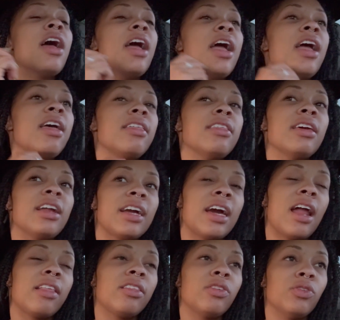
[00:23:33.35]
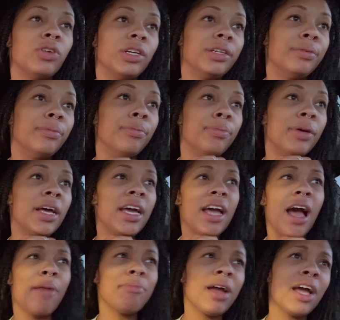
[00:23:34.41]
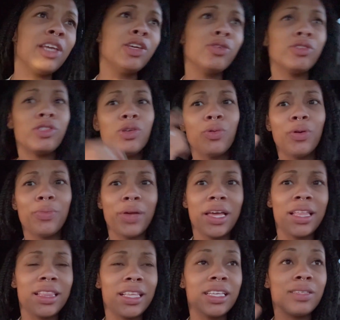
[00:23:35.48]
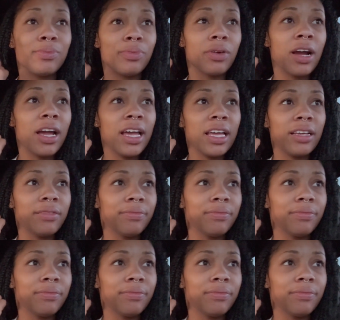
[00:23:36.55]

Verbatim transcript: And then I got out the door. But I'm not used to it being this bright